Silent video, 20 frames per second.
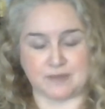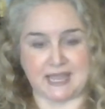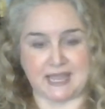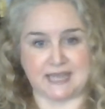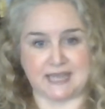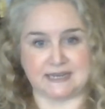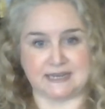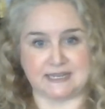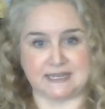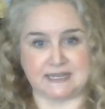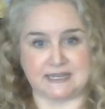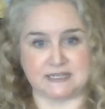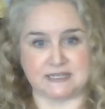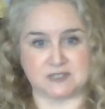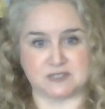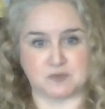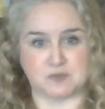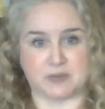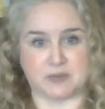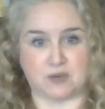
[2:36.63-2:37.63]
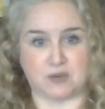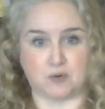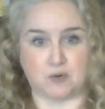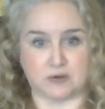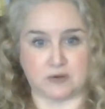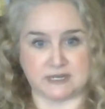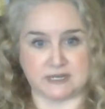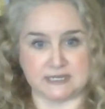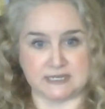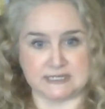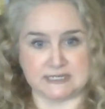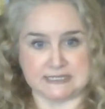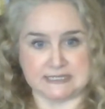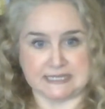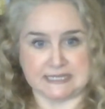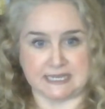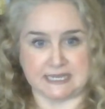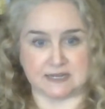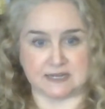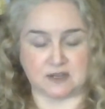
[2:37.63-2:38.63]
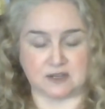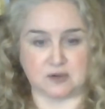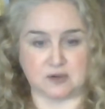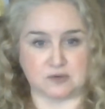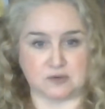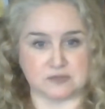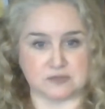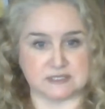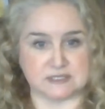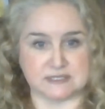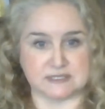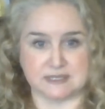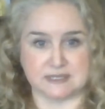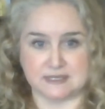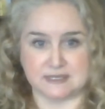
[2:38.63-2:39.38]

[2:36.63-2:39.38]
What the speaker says: and it is recorded and goes